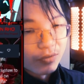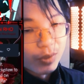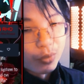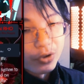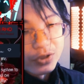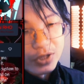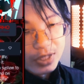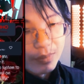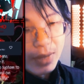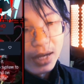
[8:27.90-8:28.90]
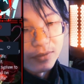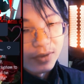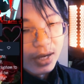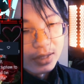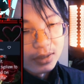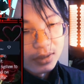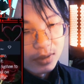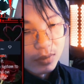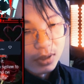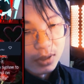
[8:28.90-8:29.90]
border is just the magnified
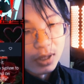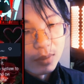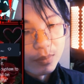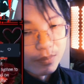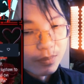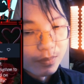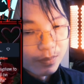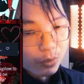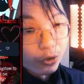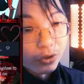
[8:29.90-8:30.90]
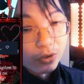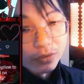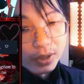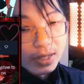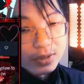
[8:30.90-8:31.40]
border overlay.